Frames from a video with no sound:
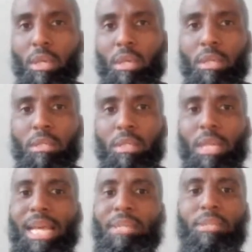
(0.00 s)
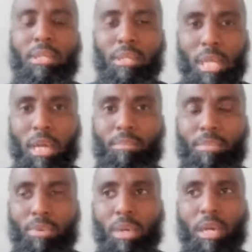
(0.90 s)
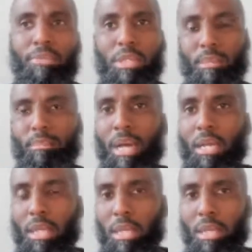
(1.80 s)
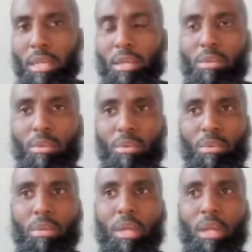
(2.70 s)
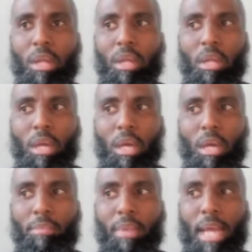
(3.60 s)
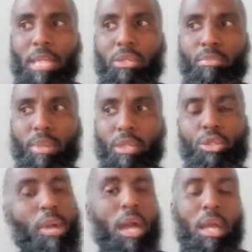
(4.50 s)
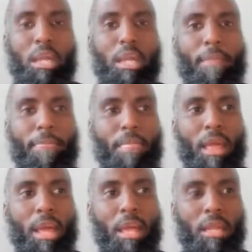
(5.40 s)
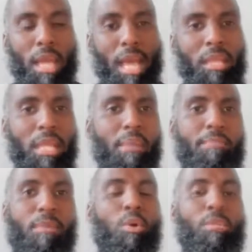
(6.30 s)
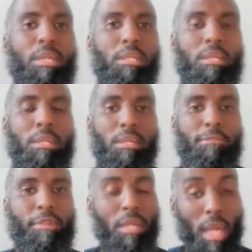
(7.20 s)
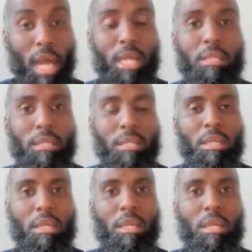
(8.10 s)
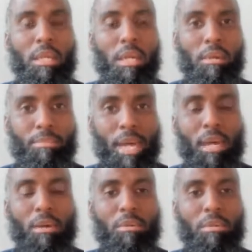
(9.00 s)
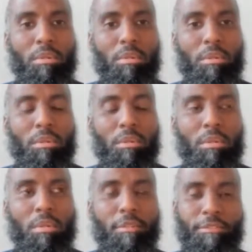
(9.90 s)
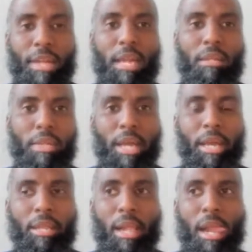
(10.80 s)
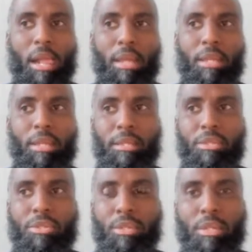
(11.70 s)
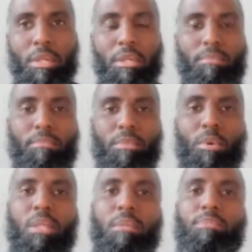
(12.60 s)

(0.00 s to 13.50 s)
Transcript: is a classic example of somebody who has been tried and at that moment forgot about the fact that it is more than